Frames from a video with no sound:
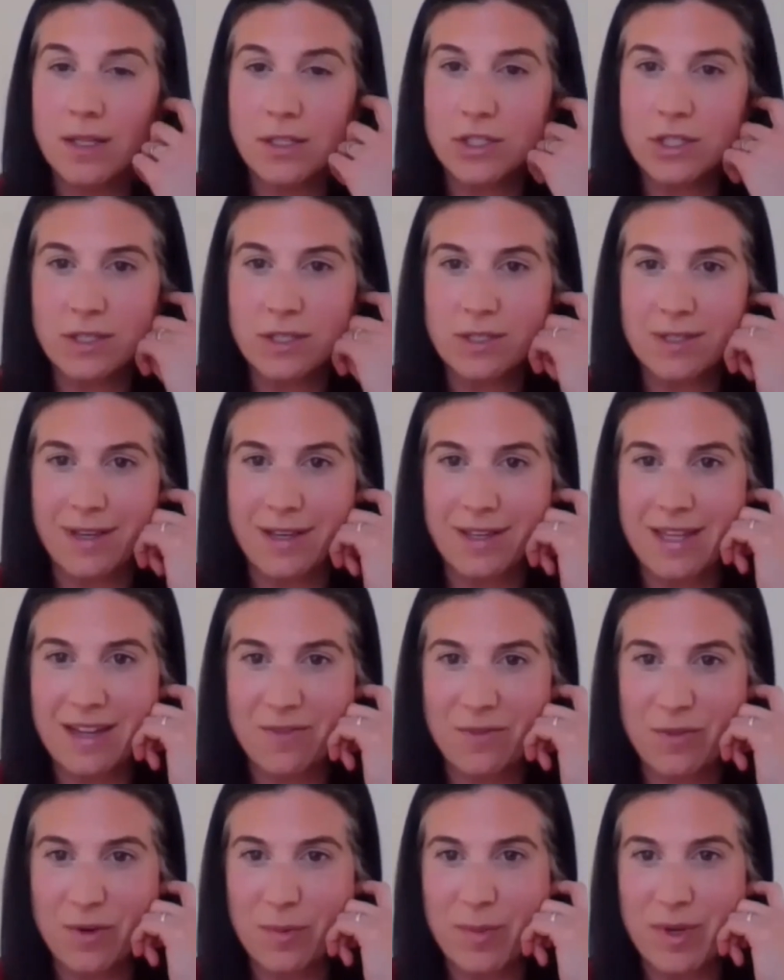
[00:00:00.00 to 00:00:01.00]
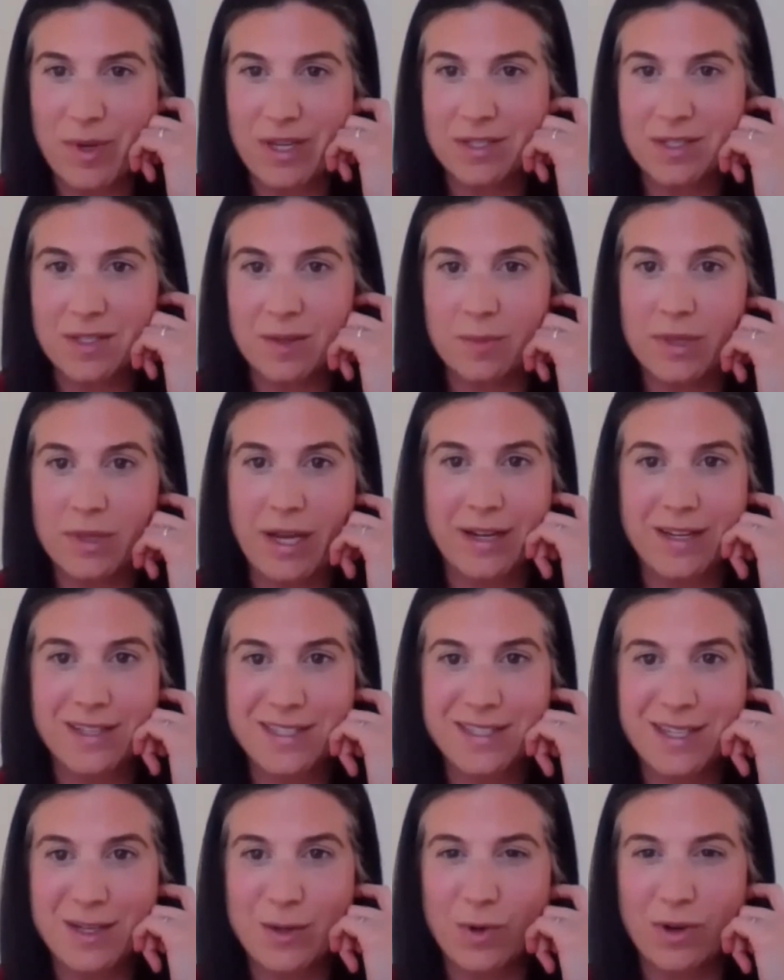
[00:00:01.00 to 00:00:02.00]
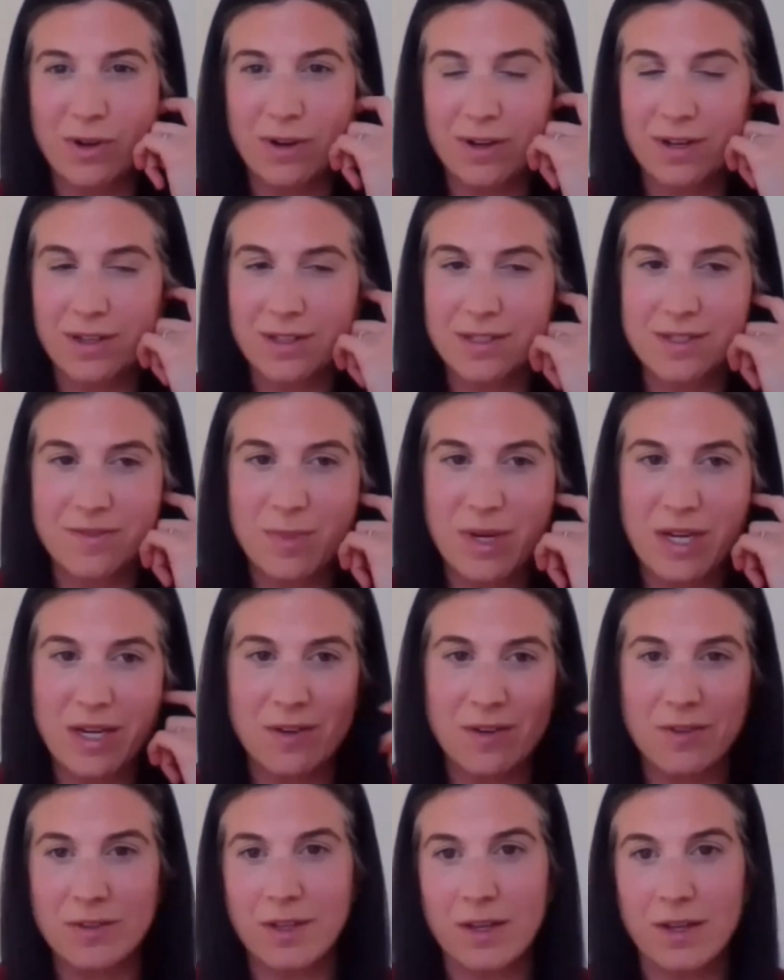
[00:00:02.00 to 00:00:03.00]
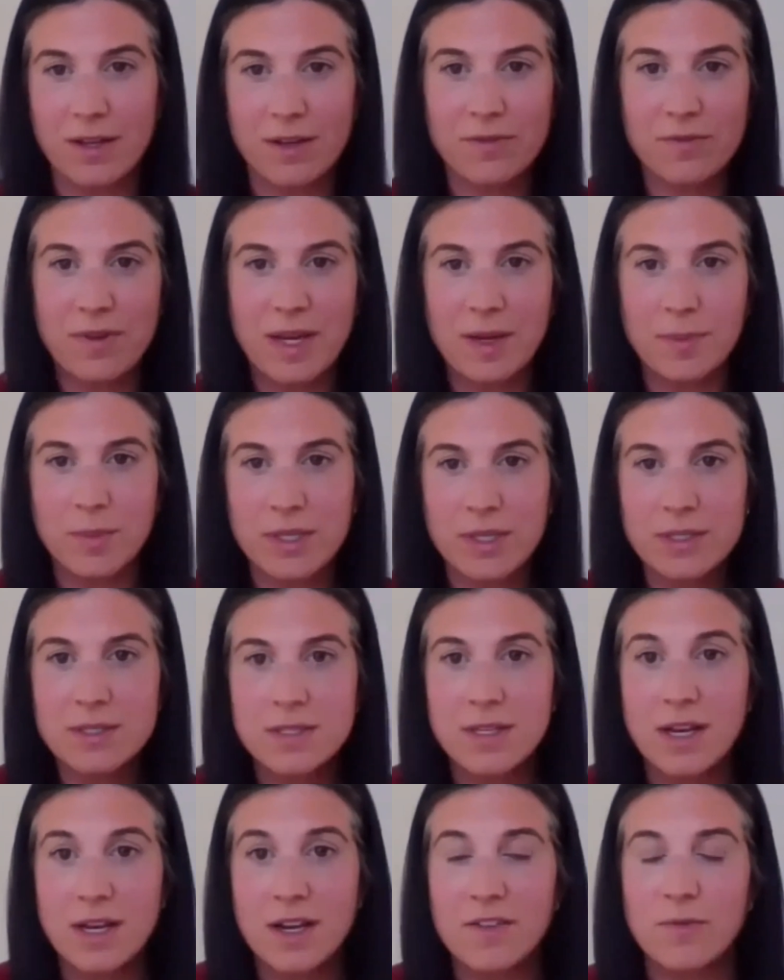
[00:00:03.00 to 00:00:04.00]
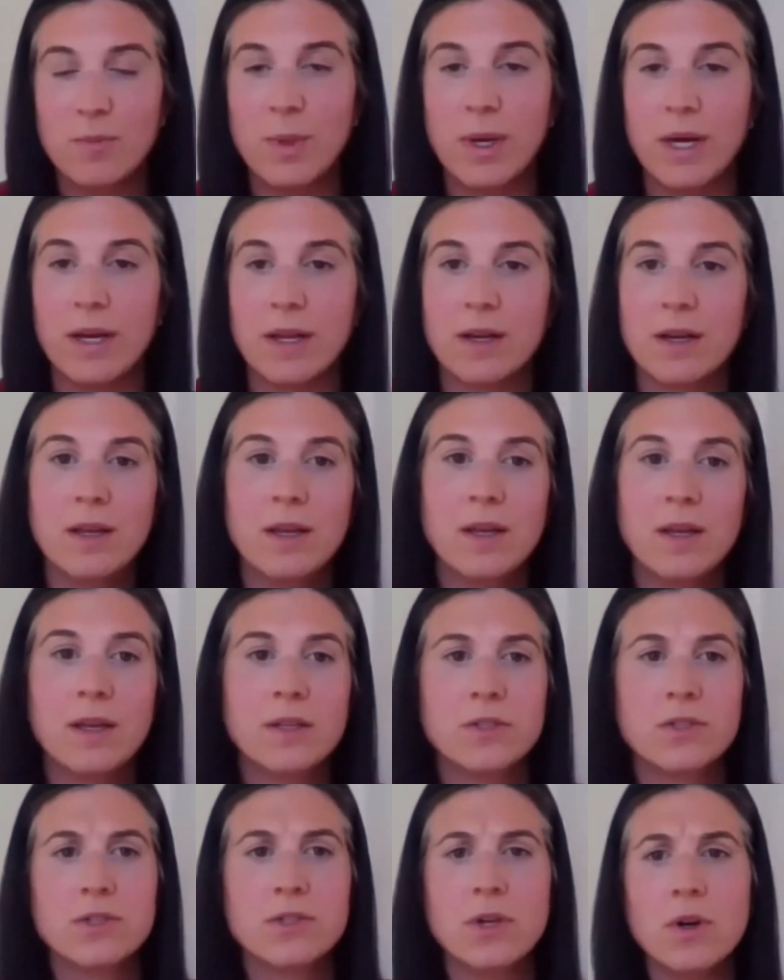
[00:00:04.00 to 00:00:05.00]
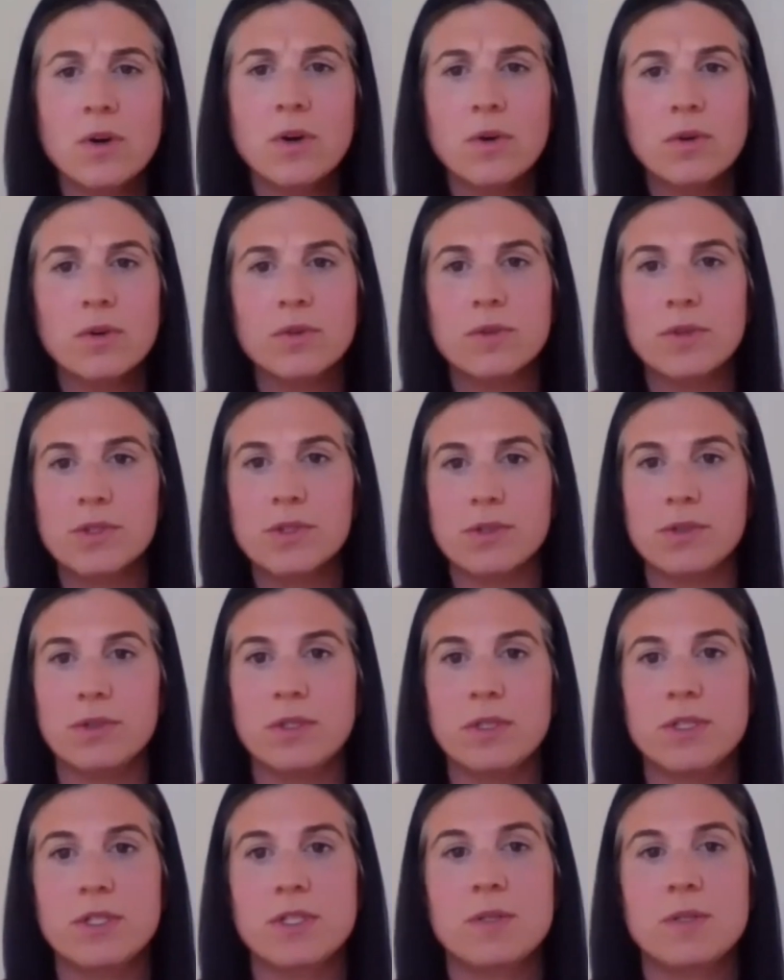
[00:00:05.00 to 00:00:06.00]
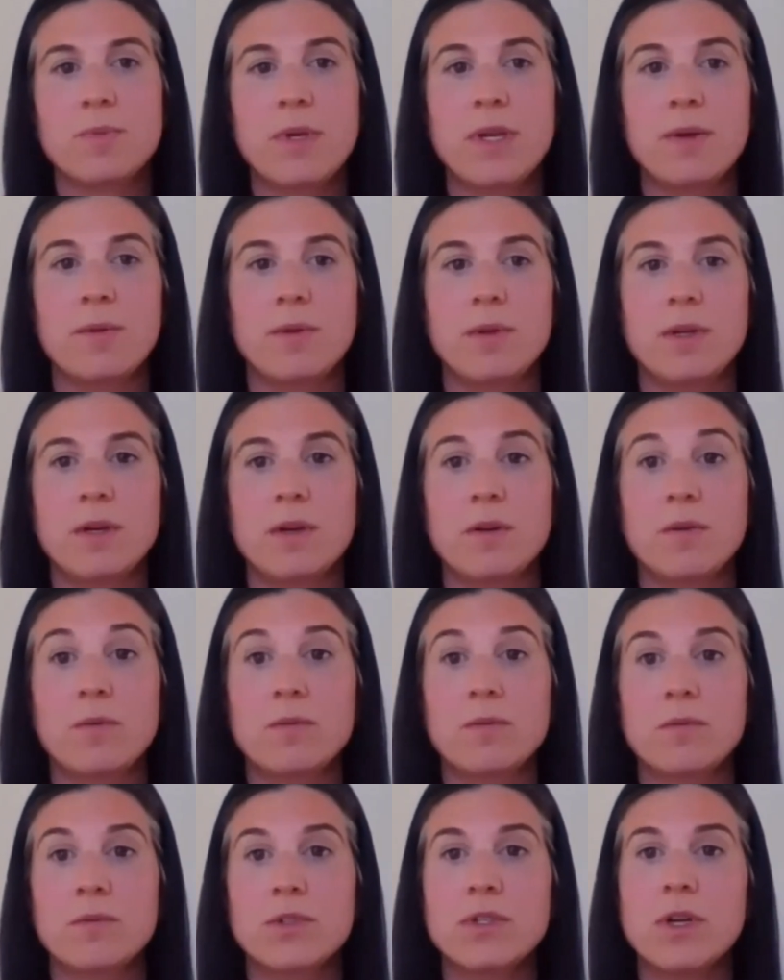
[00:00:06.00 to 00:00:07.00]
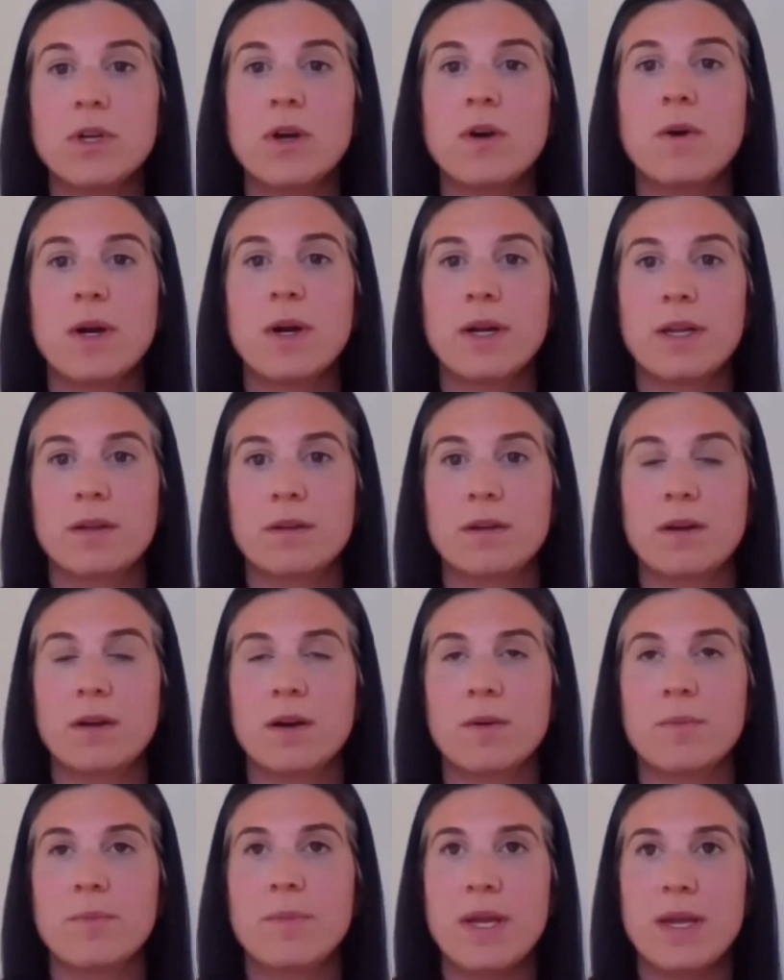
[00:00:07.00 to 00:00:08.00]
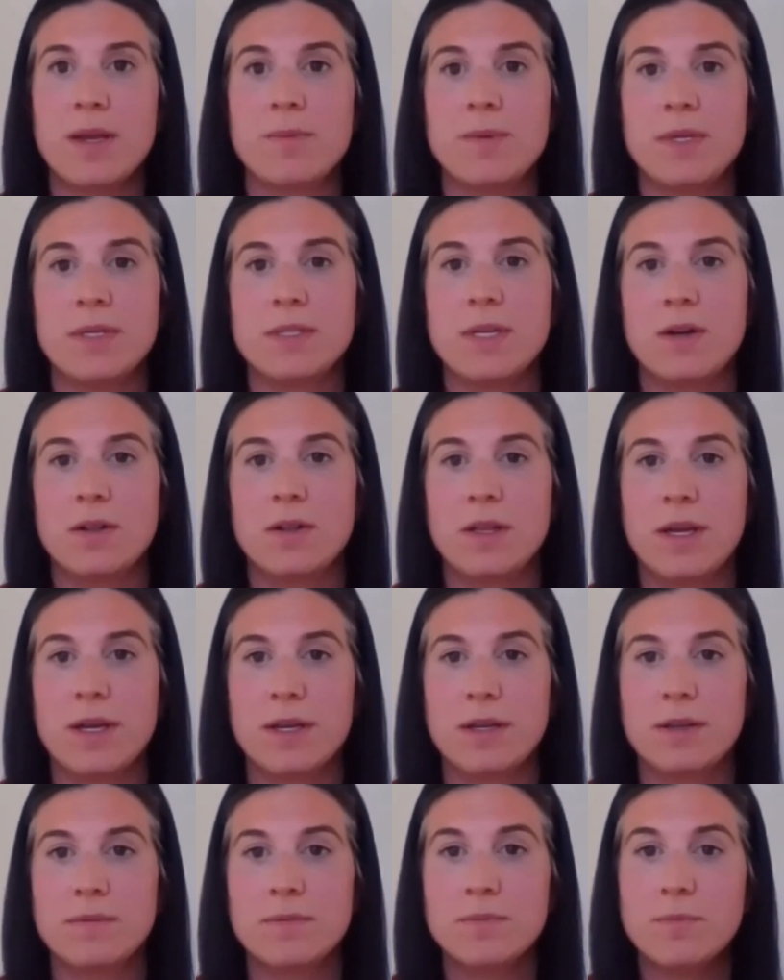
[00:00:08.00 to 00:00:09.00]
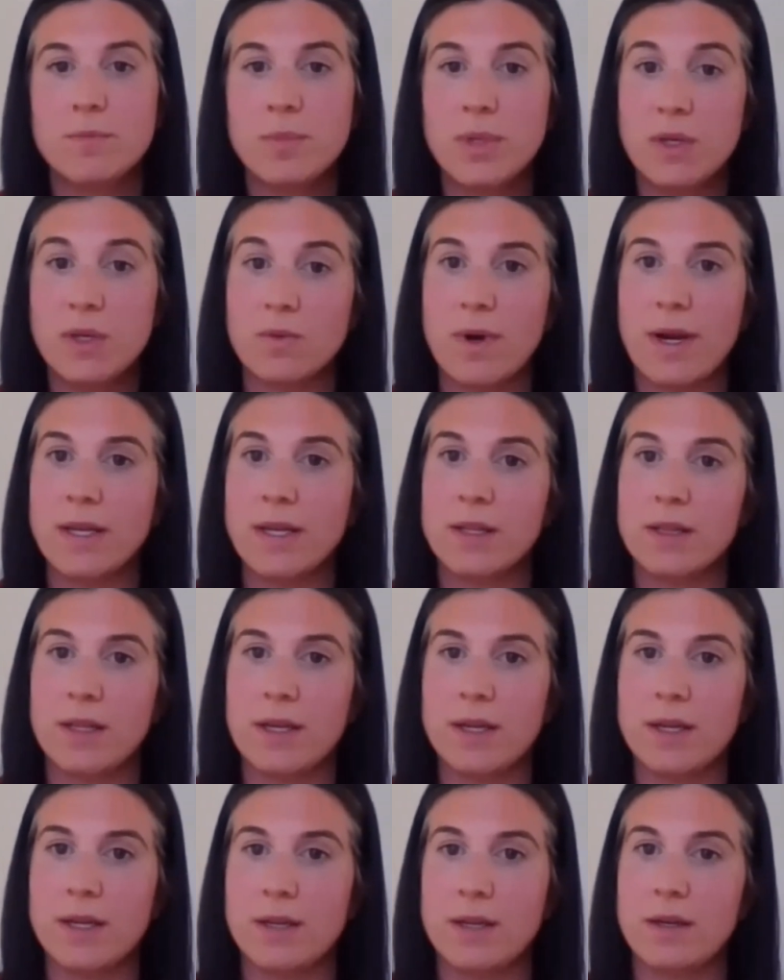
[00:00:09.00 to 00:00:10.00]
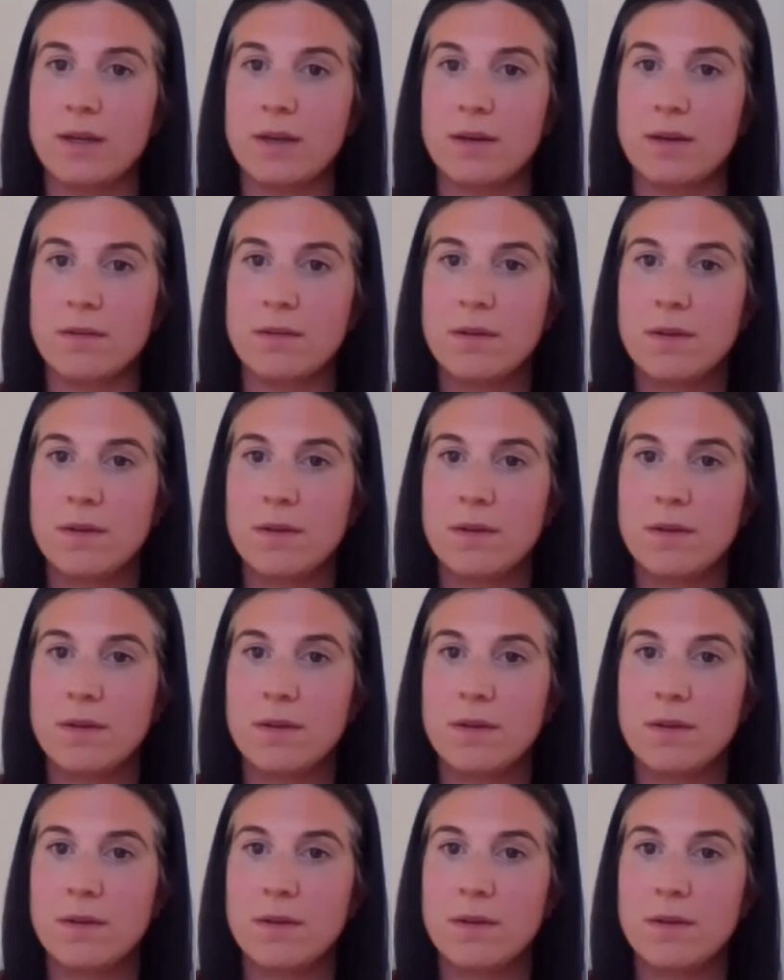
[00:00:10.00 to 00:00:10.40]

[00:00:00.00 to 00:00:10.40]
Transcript: It's just like that for me is some legacy work because of my own like family stuff, but so crucial to just be able to show our babies how to like be regulated.